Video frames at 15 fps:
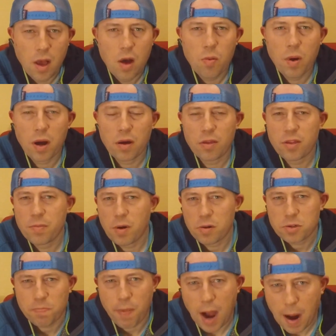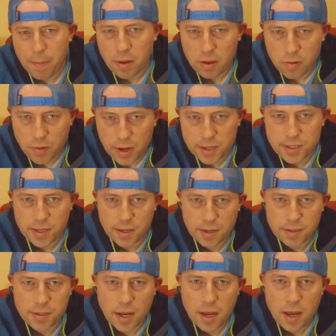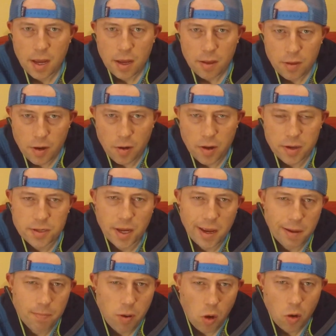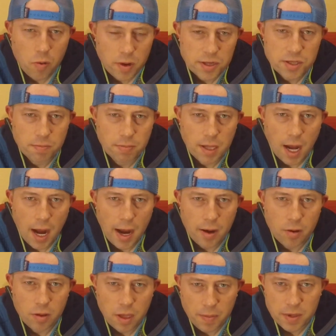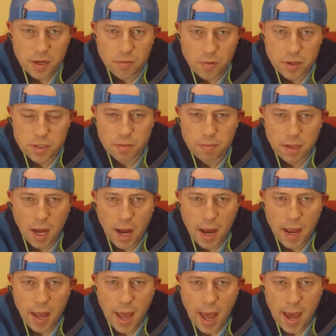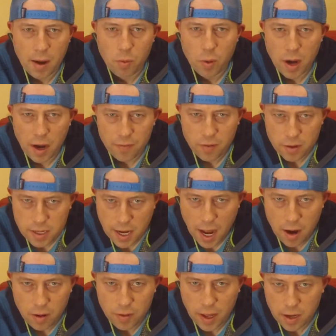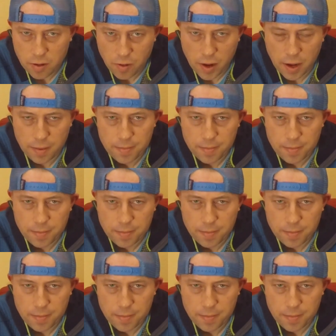Well, the most popular reason is there is a poor resupply or limited resupply at whatever town that you're in.